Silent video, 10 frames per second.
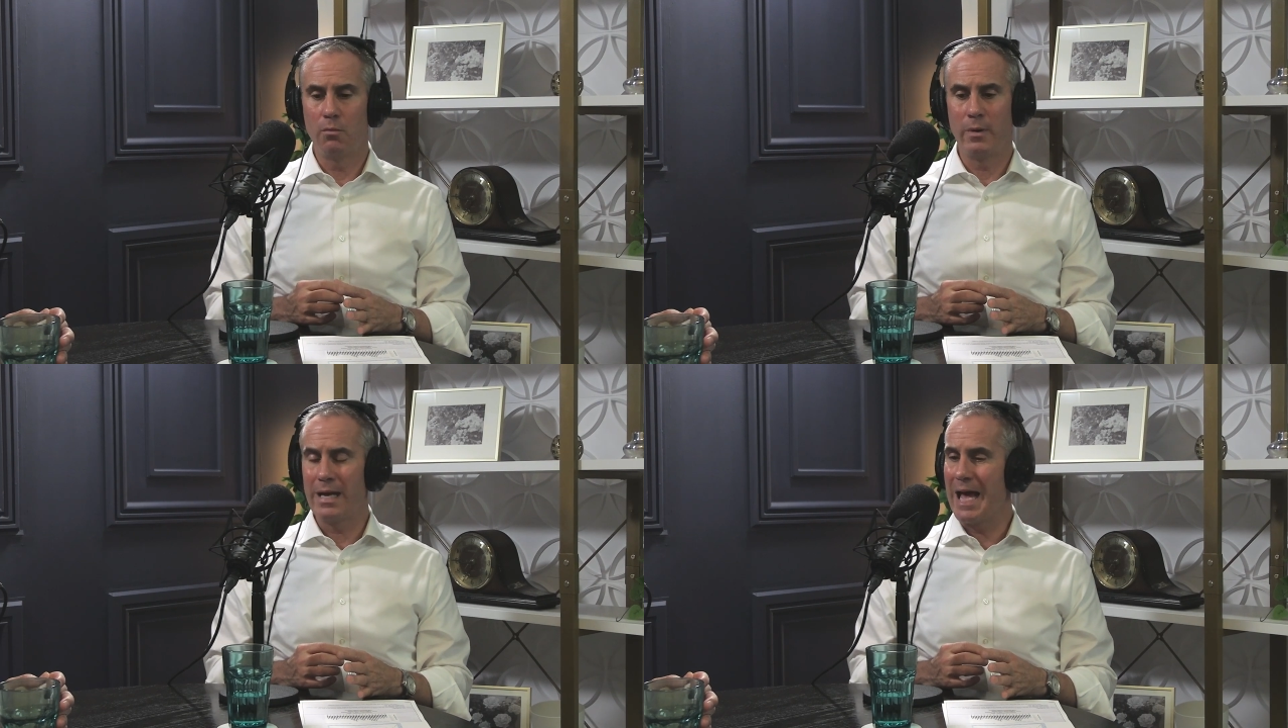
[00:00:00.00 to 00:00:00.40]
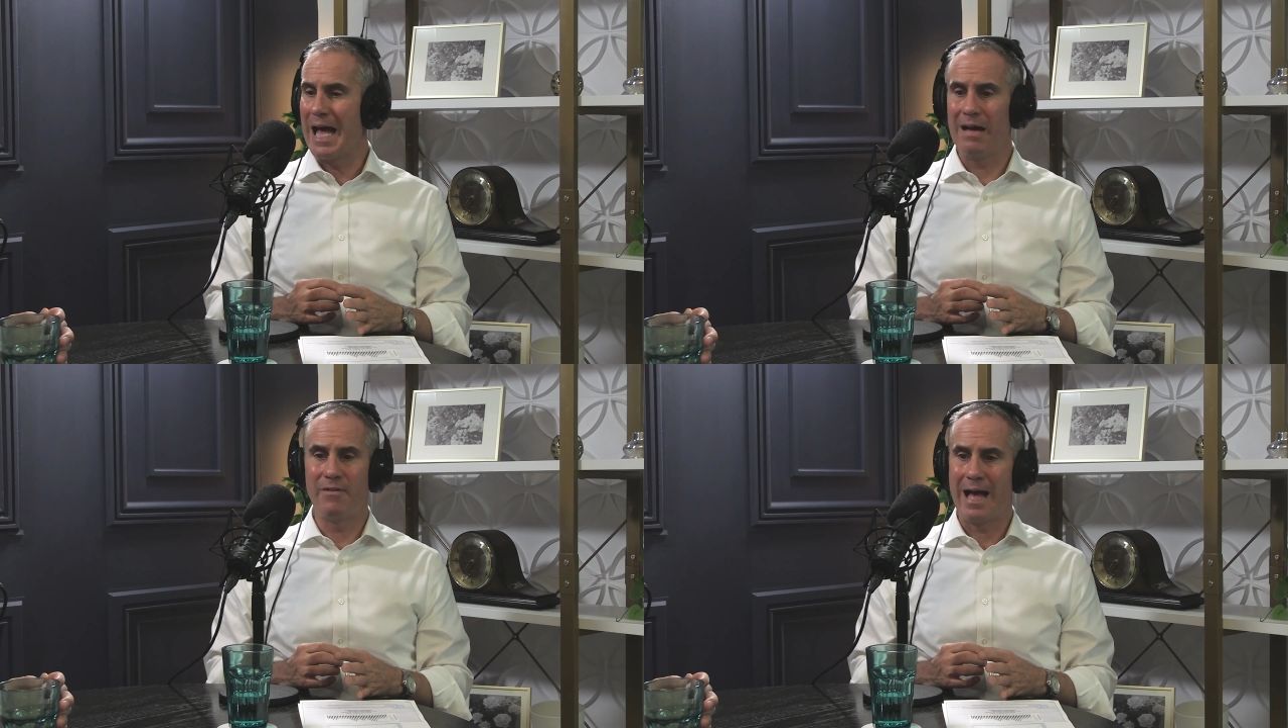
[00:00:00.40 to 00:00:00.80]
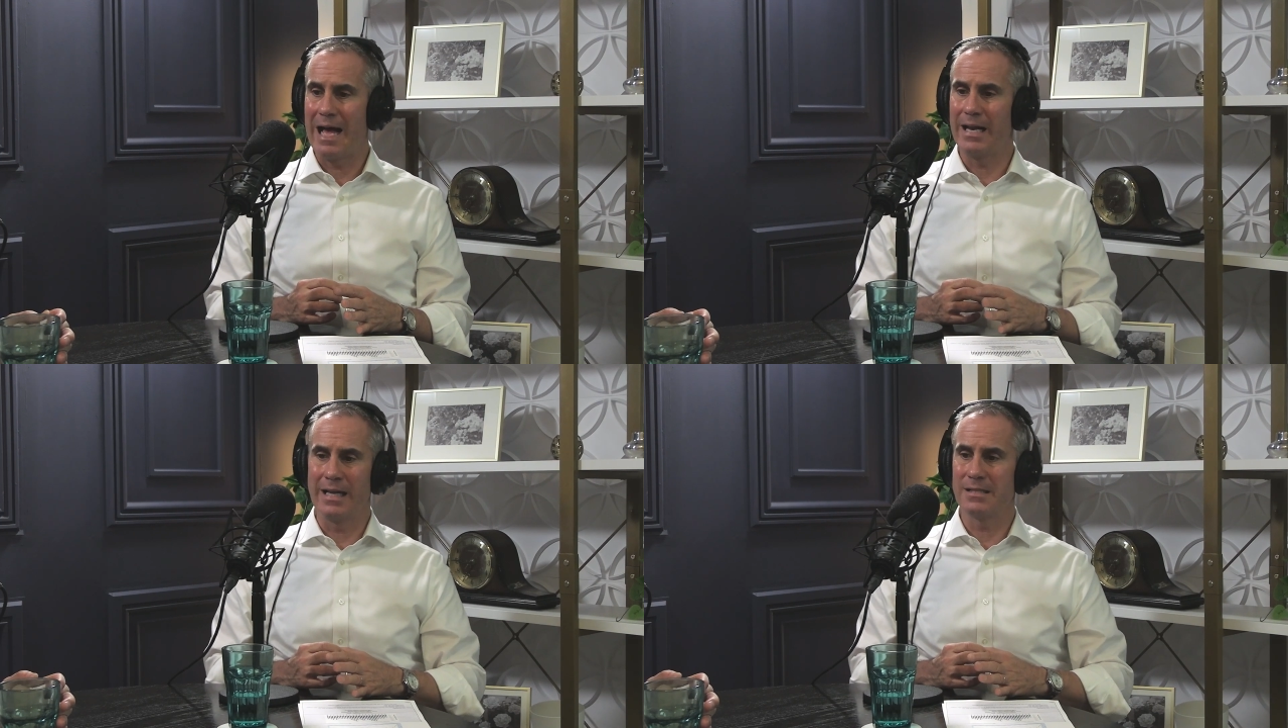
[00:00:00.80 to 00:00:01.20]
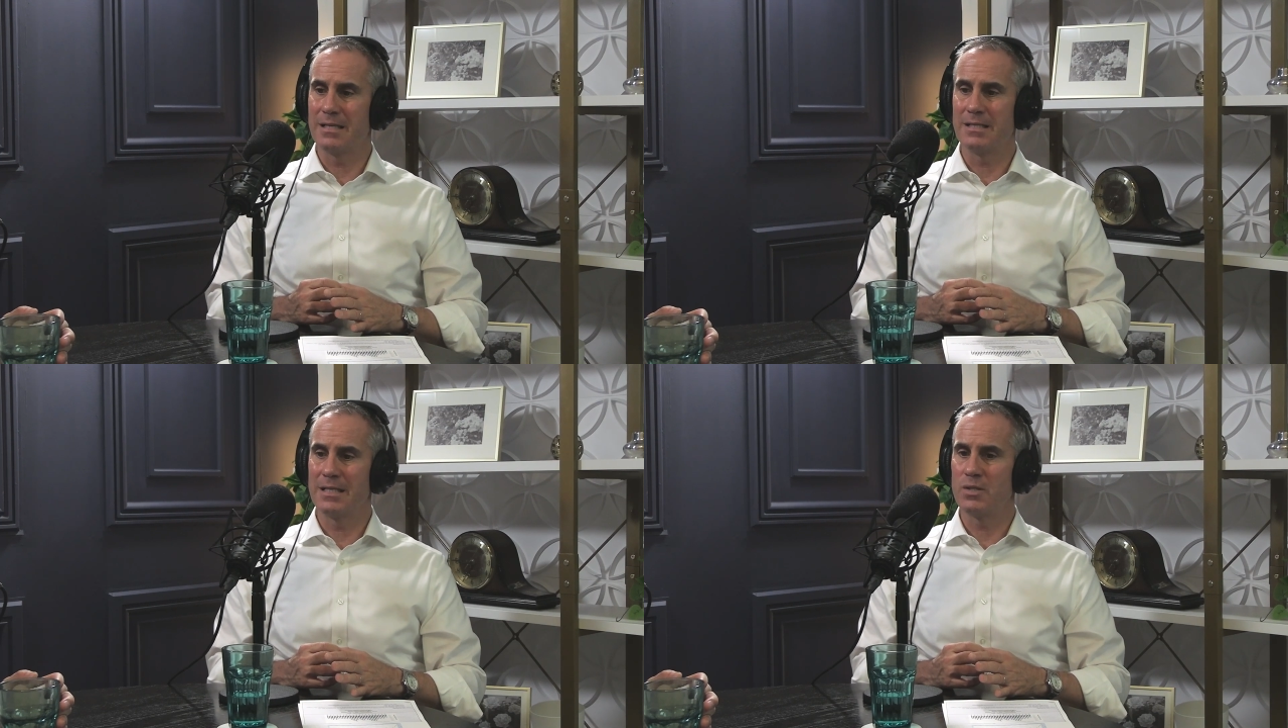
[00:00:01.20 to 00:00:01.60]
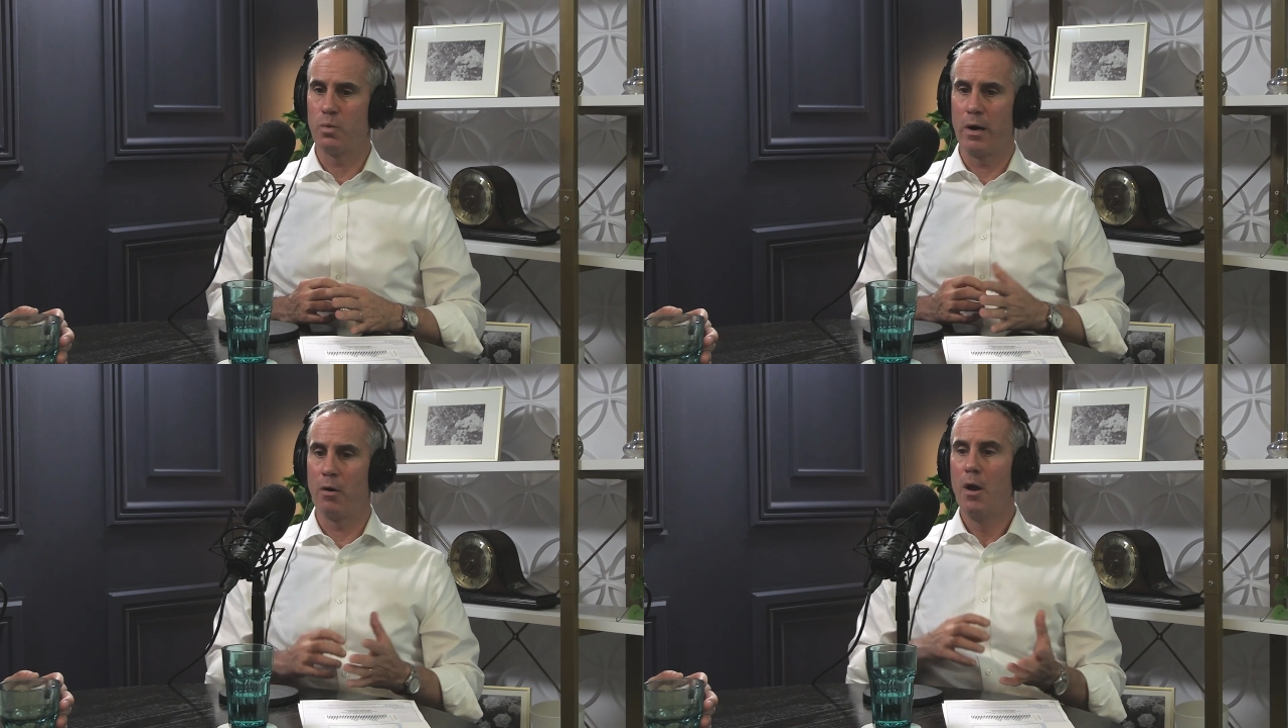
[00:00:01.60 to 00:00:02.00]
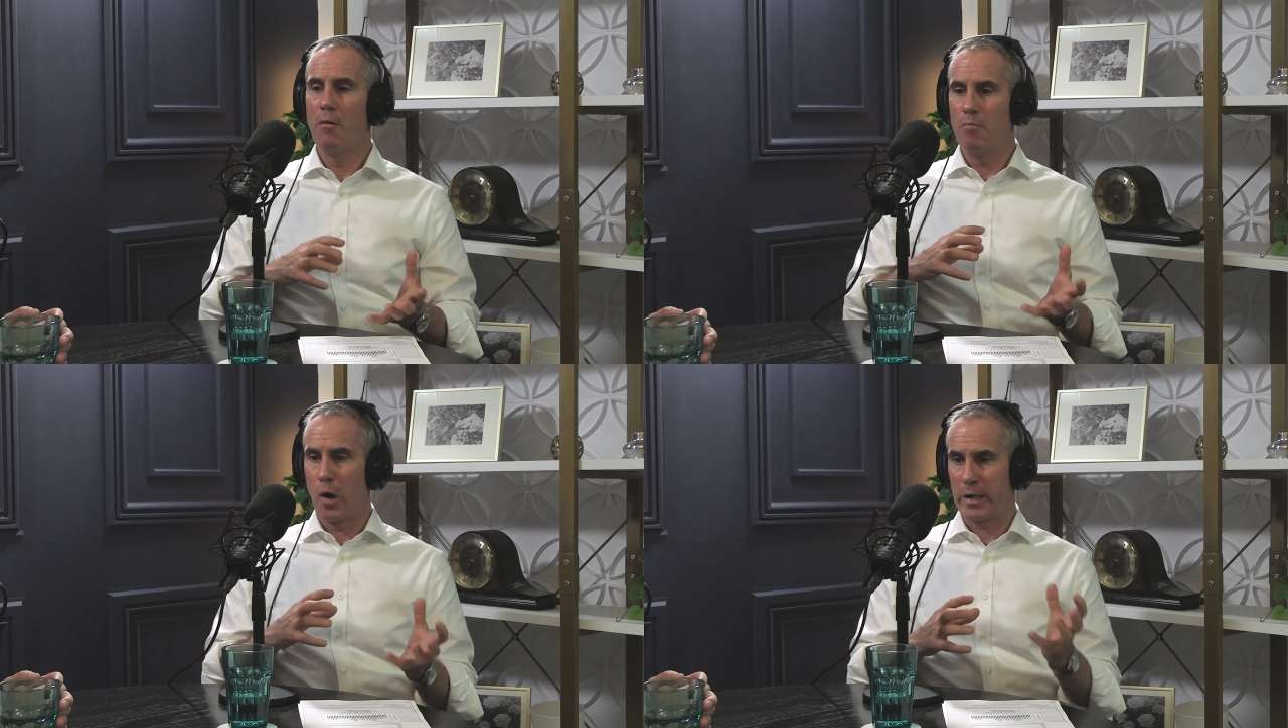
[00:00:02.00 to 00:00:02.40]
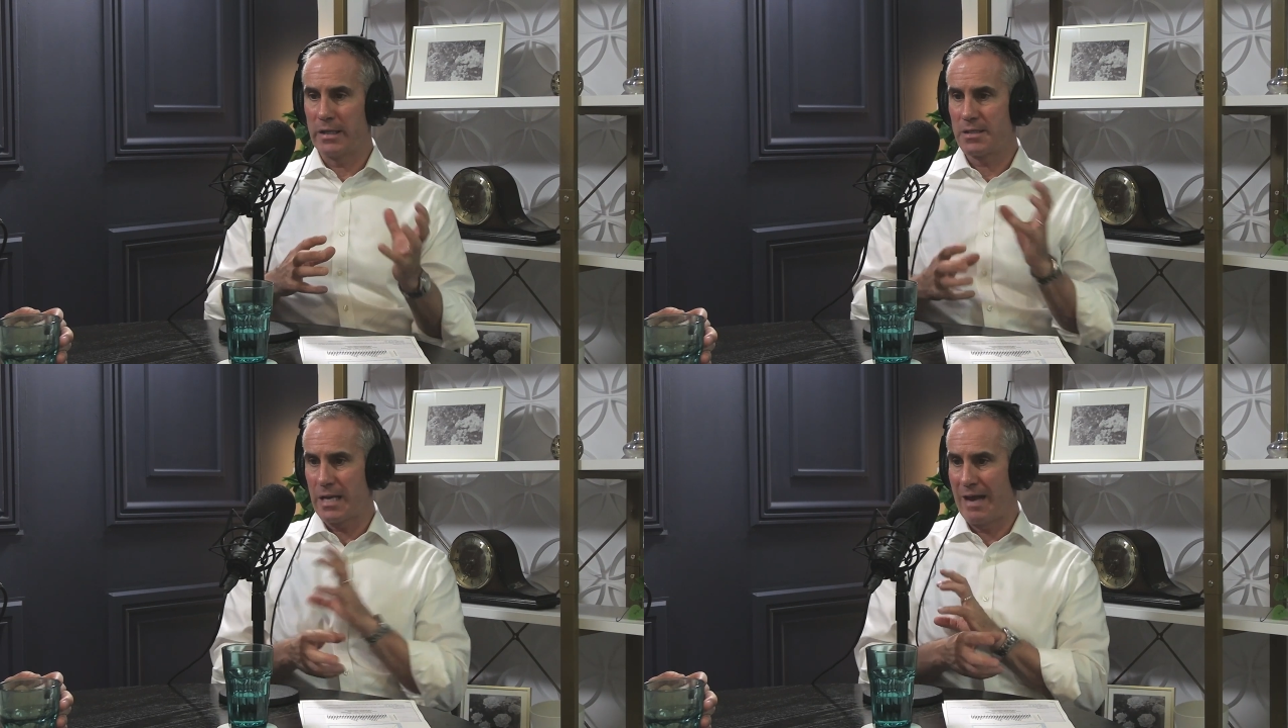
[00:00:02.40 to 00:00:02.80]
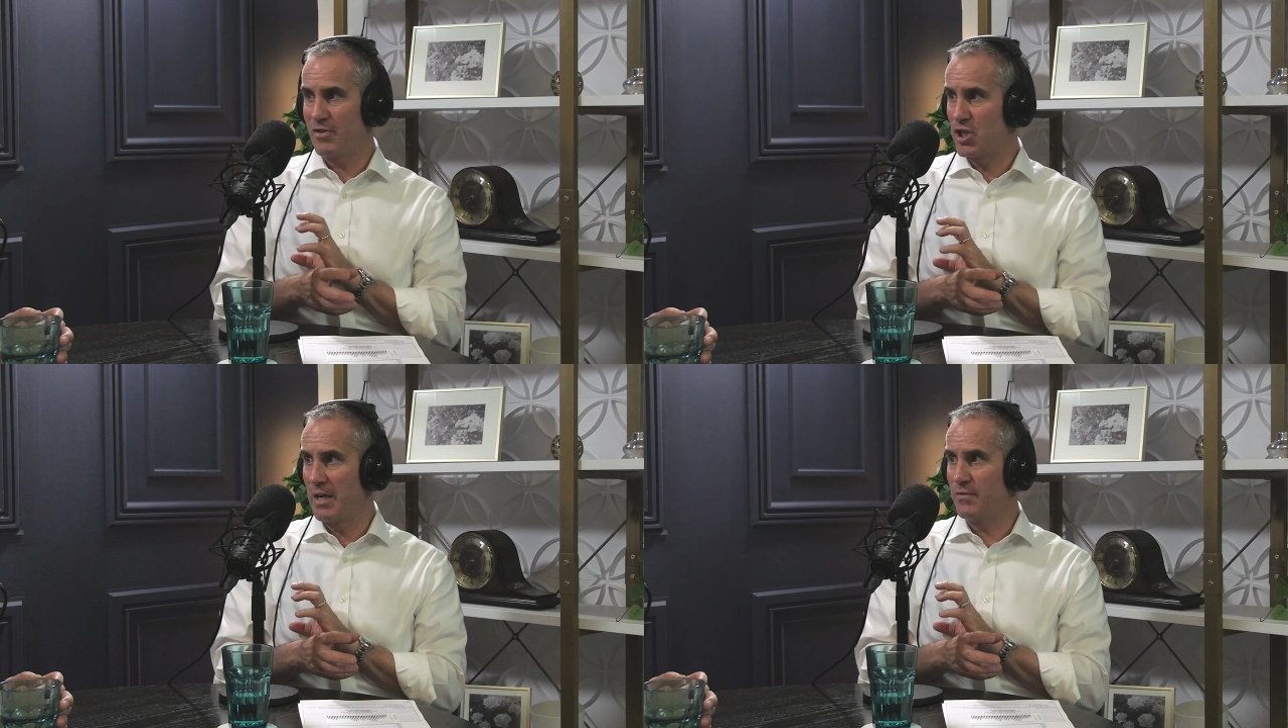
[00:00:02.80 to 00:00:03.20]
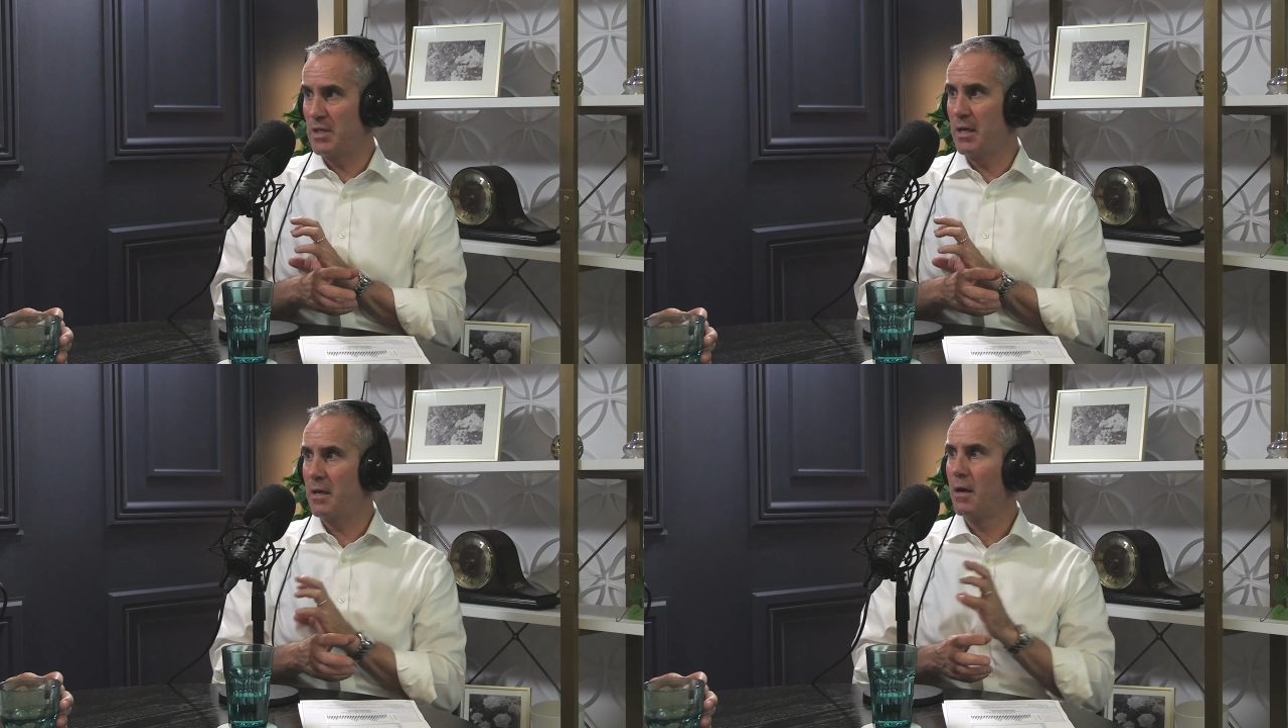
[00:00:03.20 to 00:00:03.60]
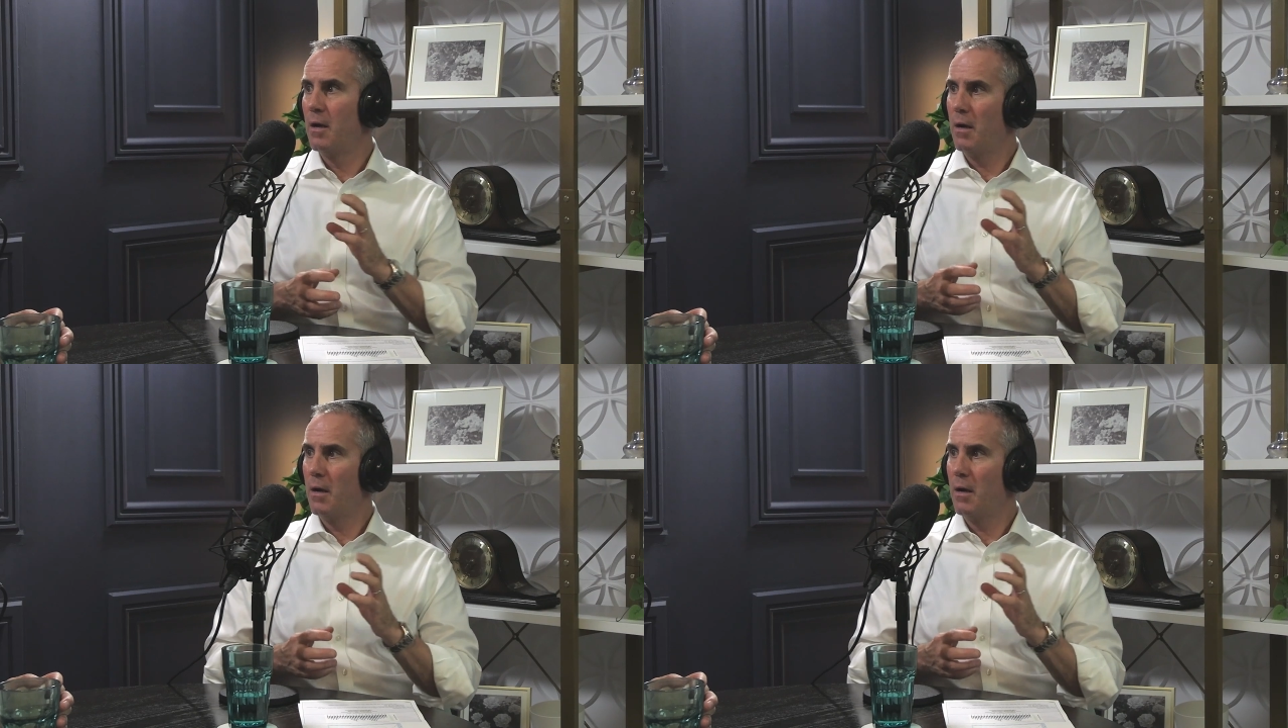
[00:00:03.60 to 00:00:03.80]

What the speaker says: we have had instances where markets have shifted